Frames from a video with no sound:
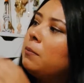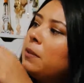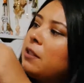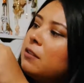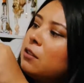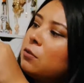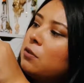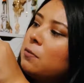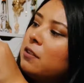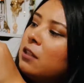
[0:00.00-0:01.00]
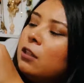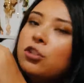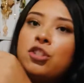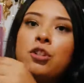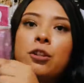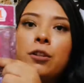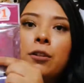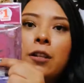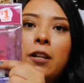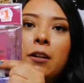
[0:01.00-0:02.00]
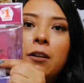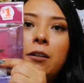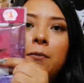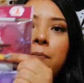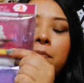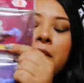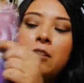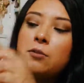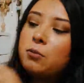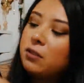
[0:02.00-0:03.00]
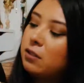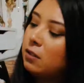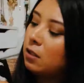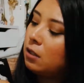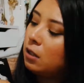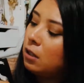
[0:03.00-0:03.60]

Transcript: because this one's vanilla sugar here. This one's